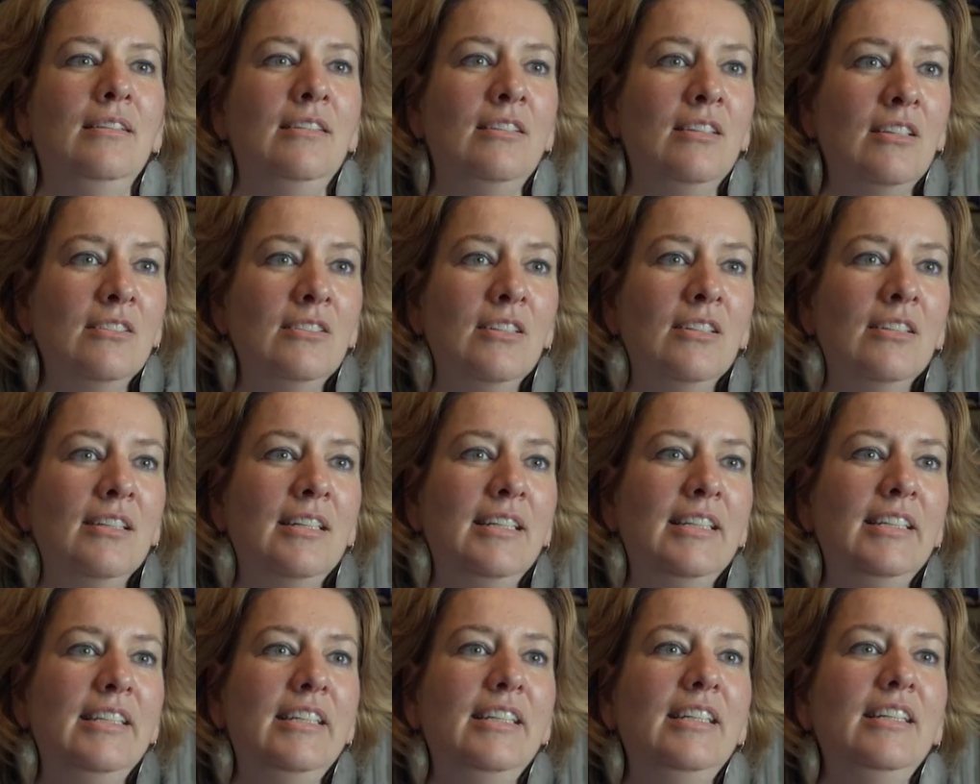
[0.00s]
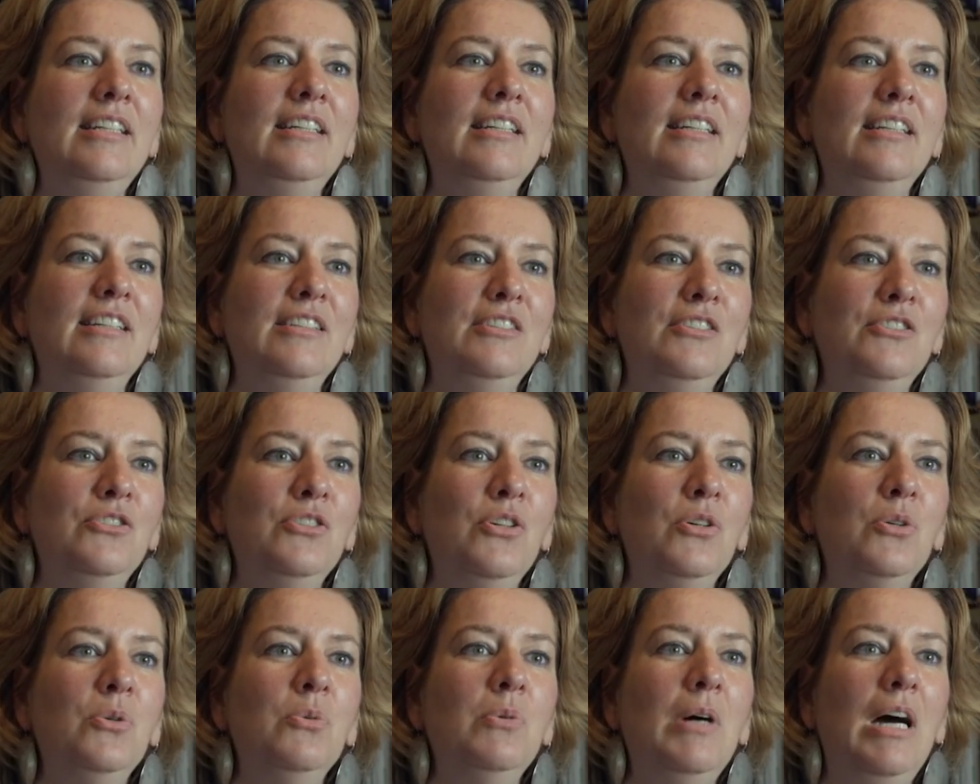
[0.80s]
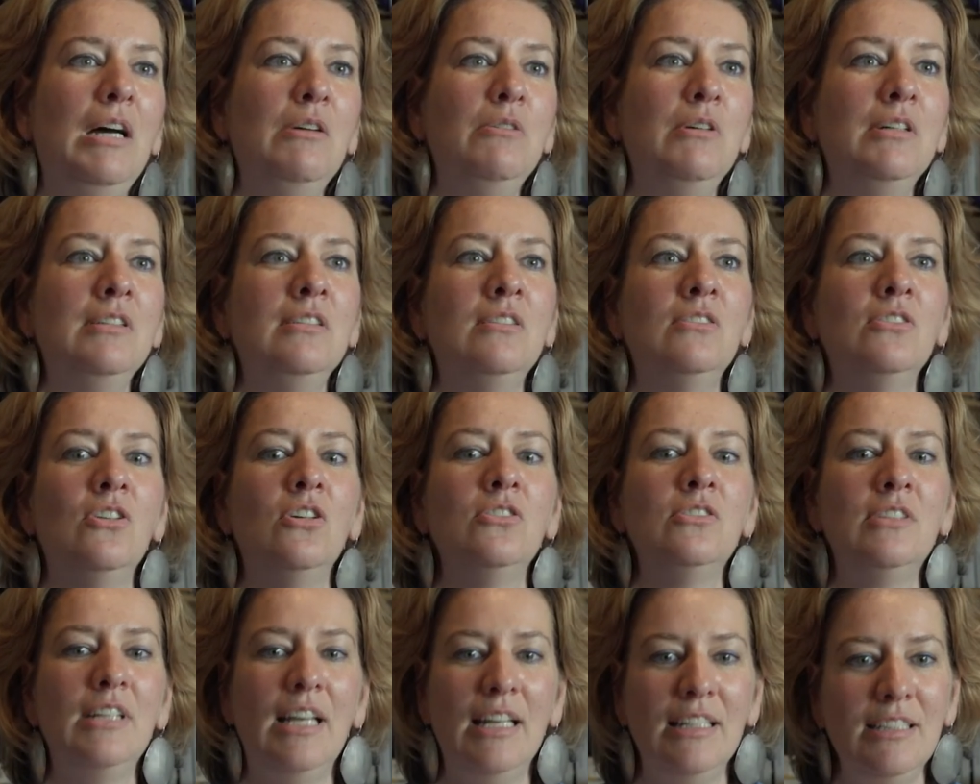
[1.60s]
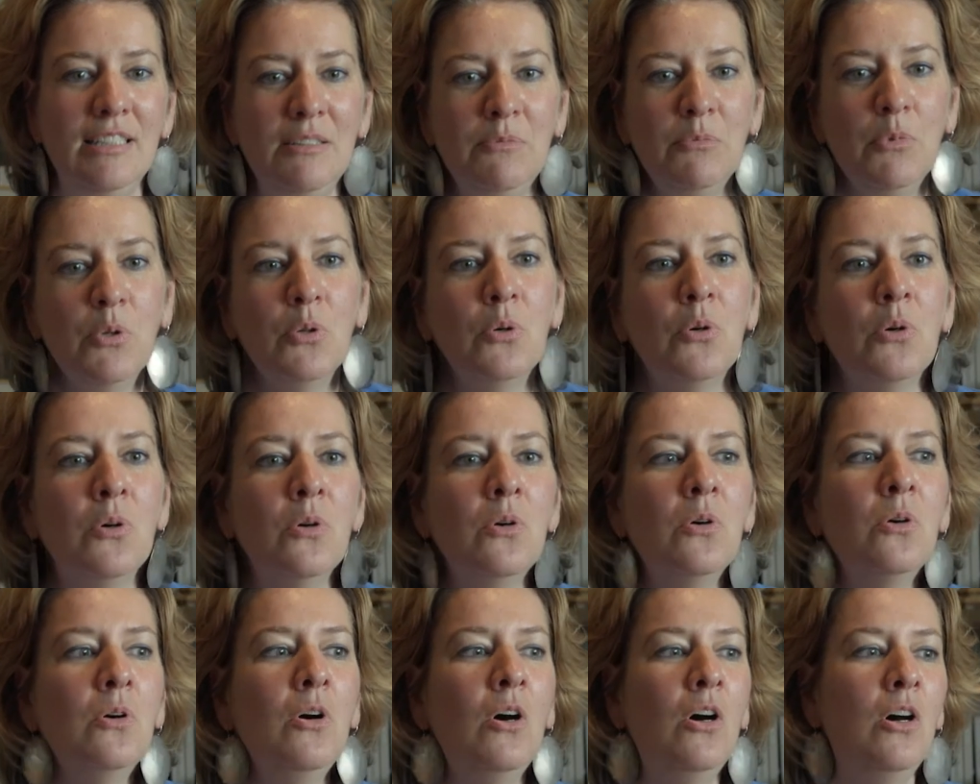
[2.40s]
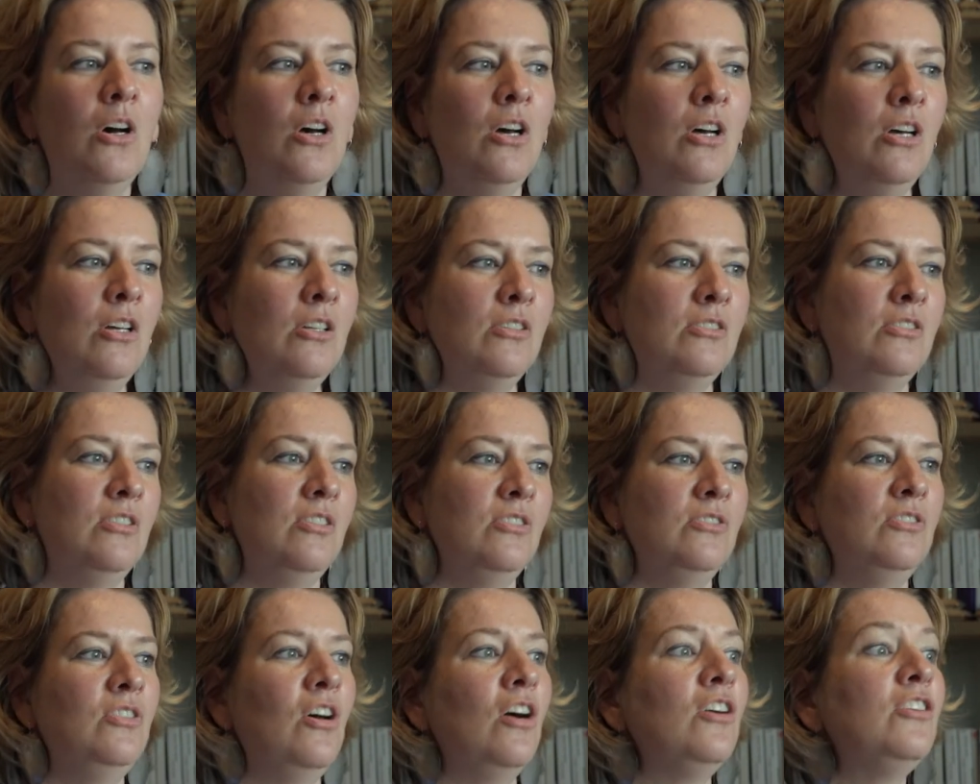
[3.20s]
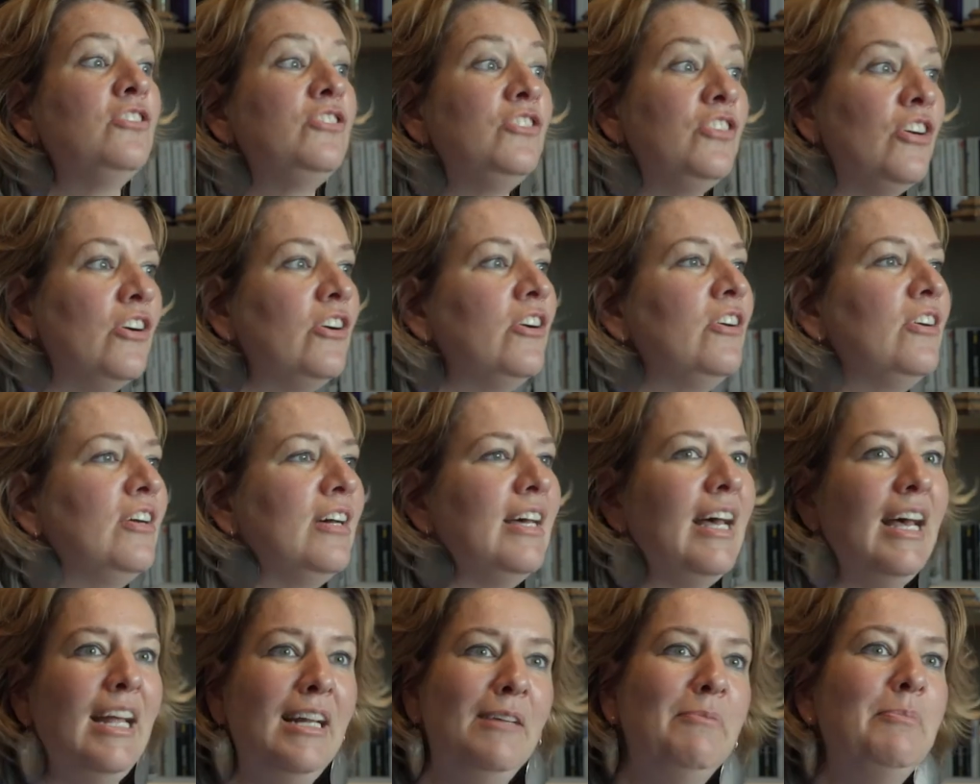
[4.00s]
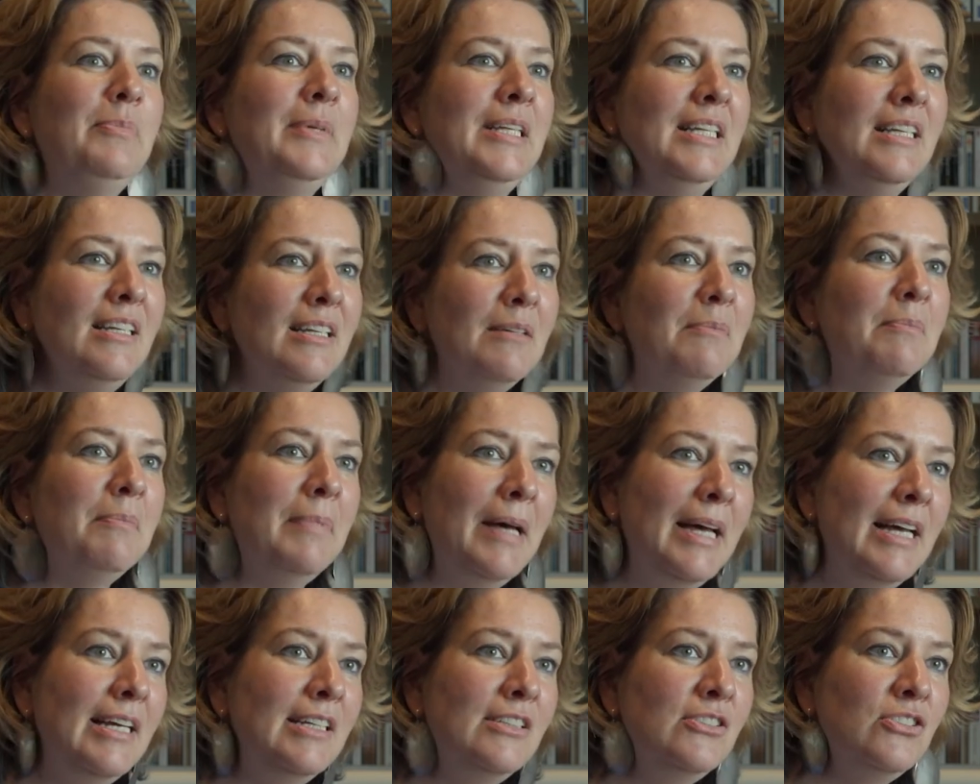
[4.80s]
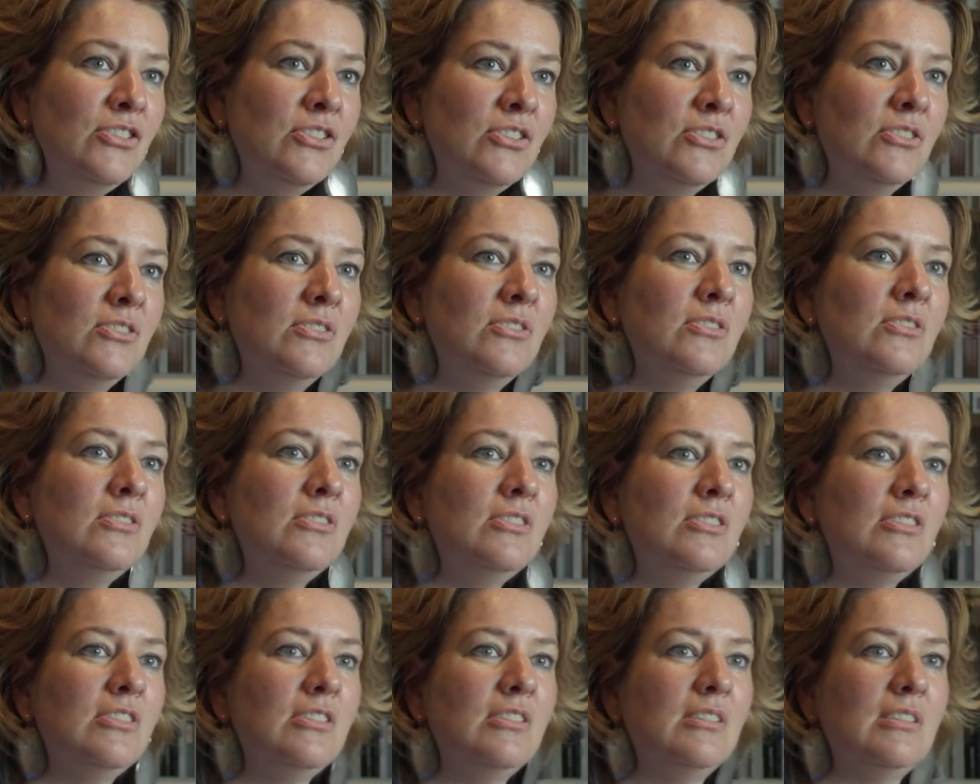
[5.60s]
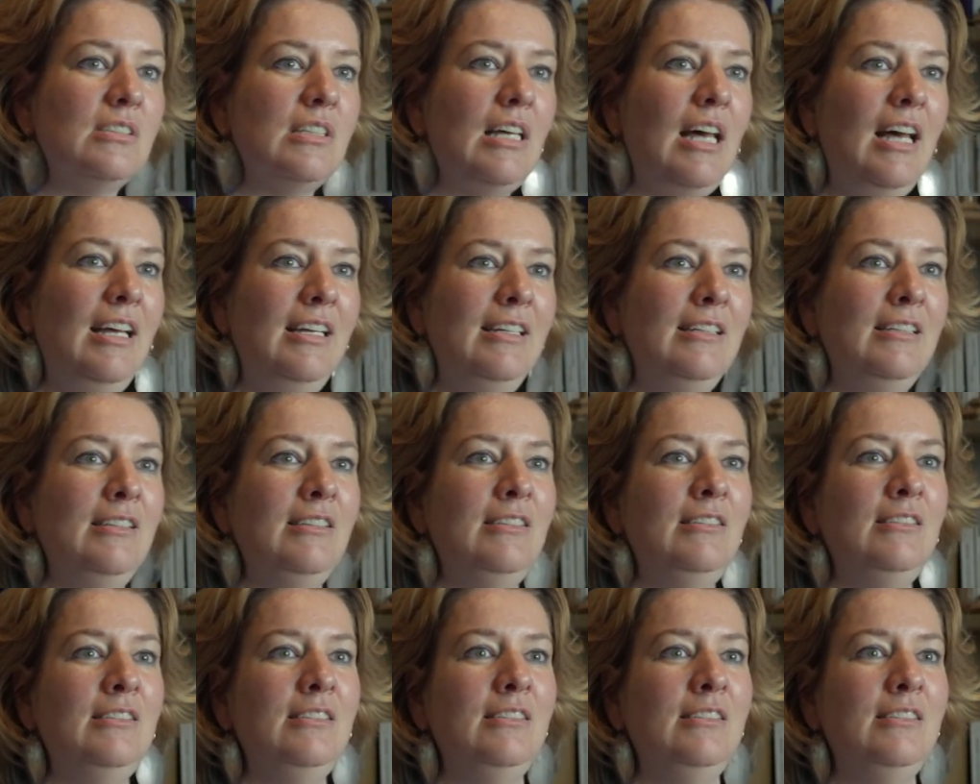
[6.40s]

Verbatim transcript: suddenly, you know, I was not anymore the doctor helping patients. I